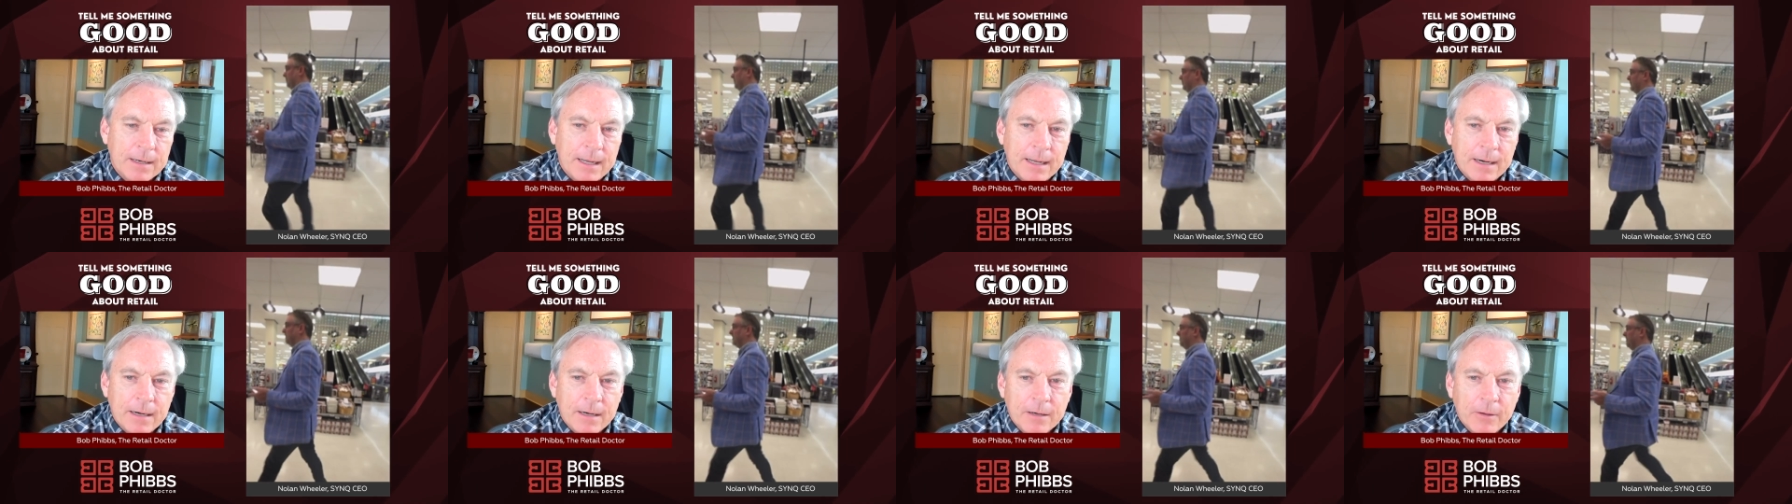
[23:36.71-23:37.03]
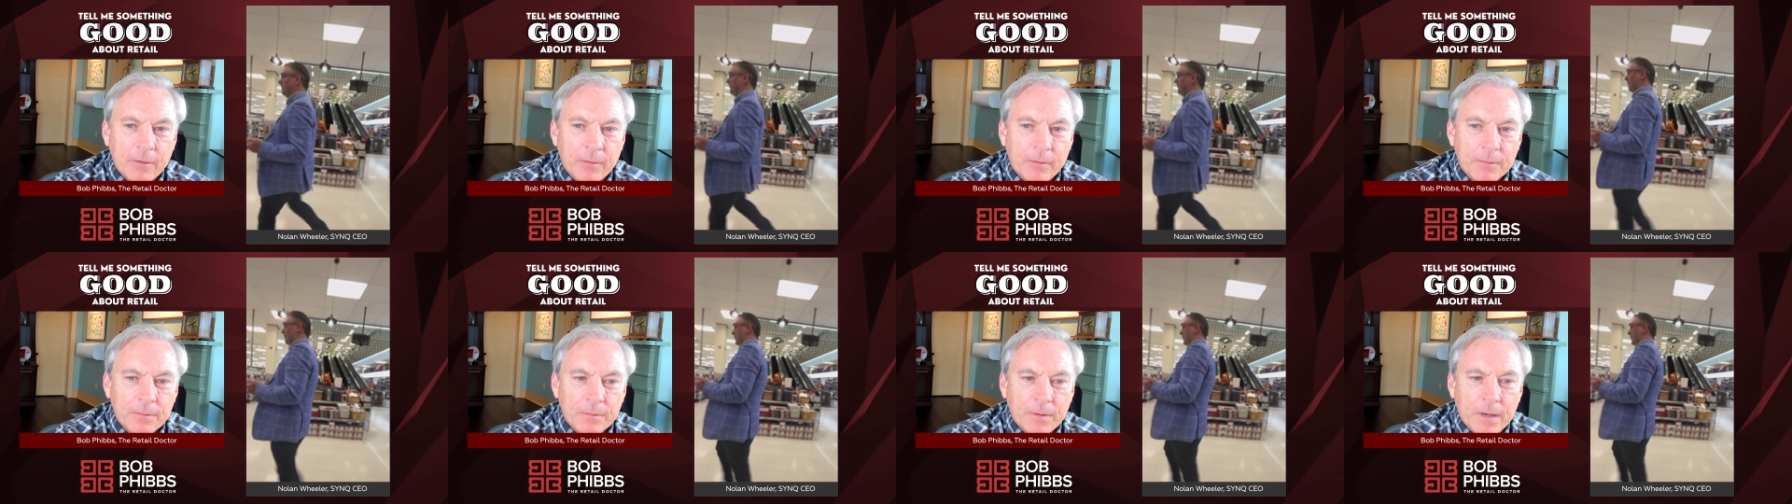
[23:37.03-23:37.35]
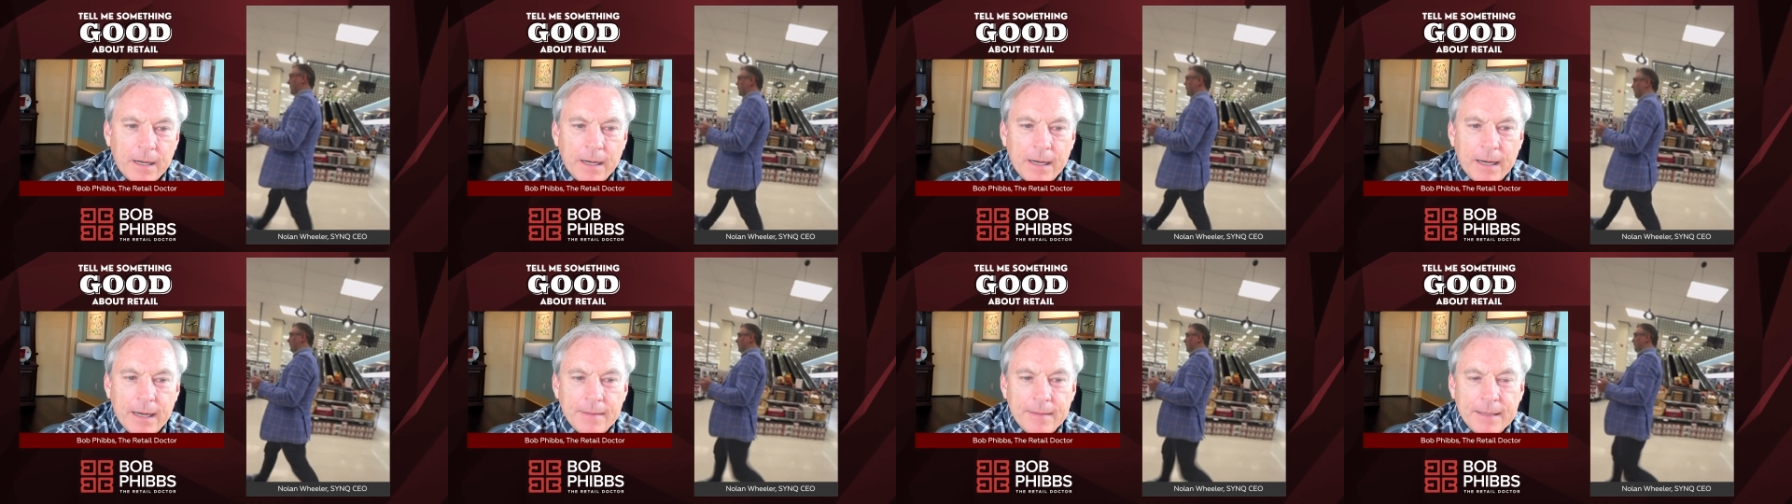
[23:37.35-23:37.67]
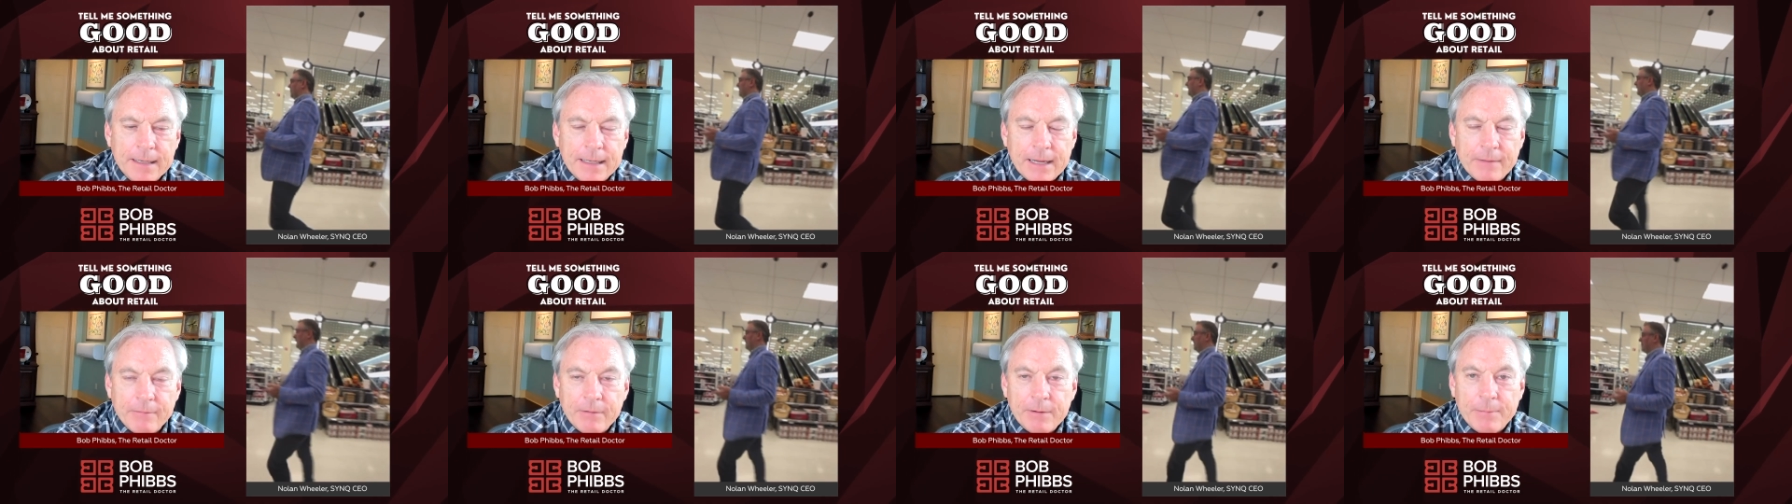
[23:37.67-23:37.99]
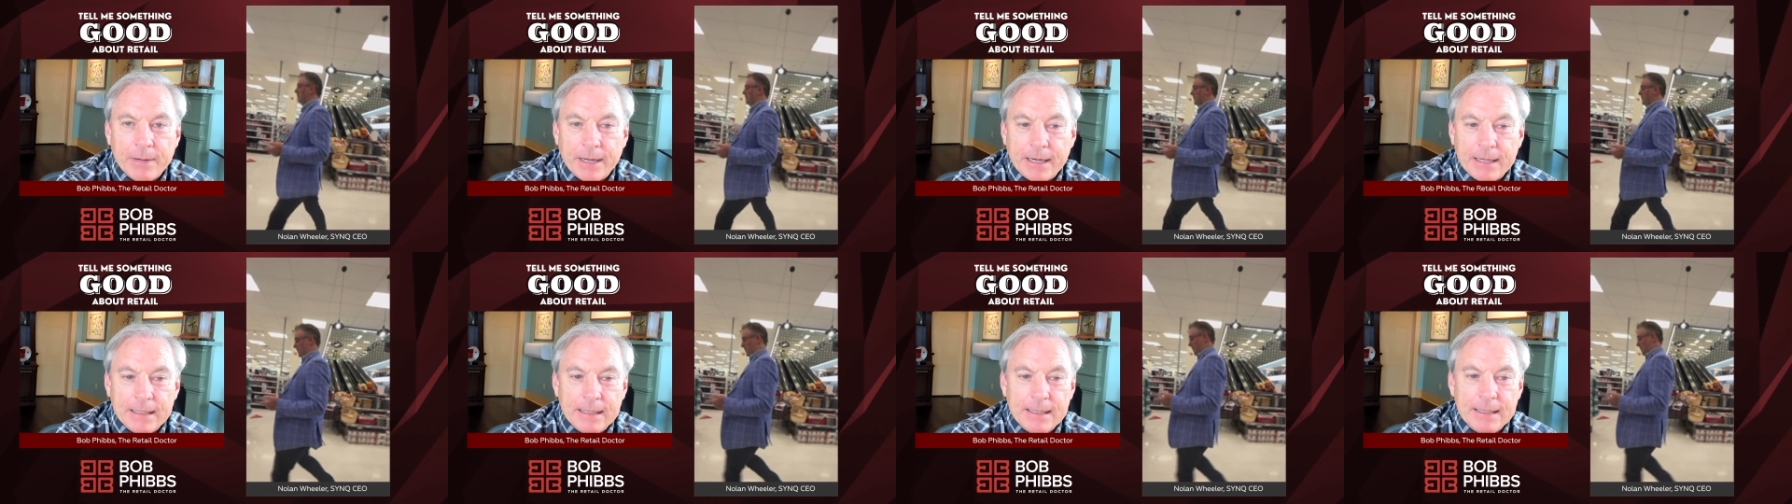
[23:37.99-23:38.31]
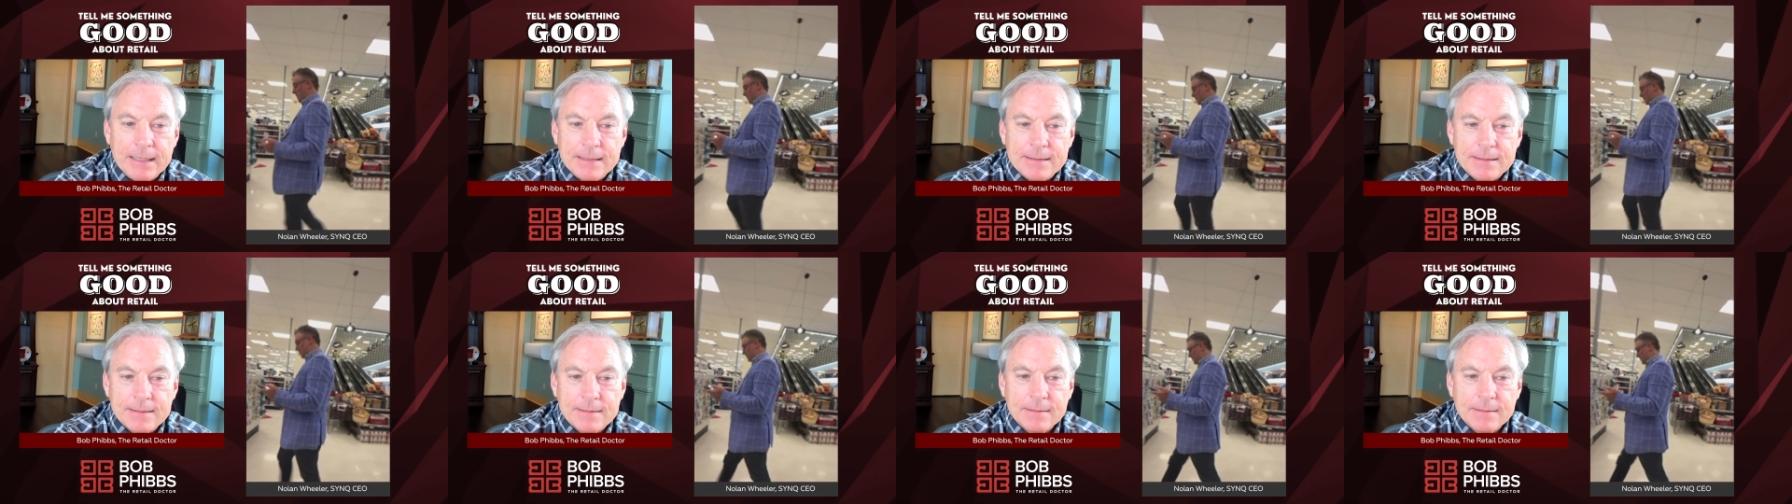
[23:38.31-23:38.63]
i don't know I think everybody
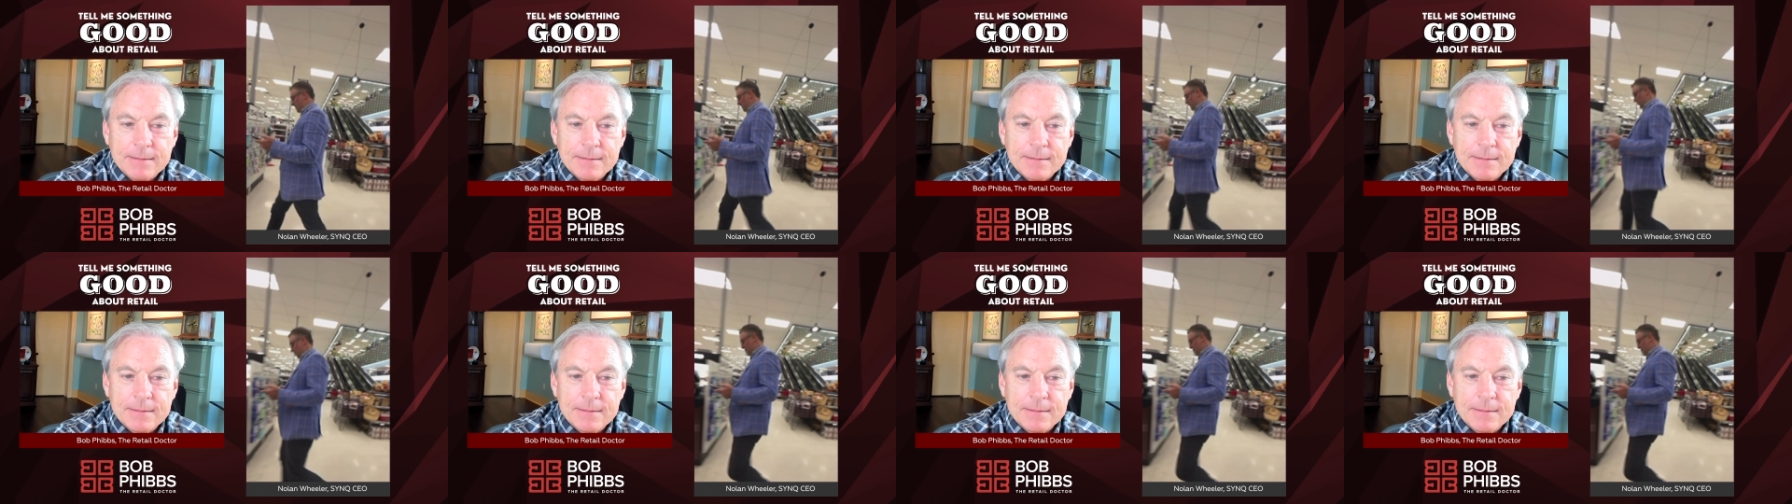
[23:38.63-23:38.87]
needs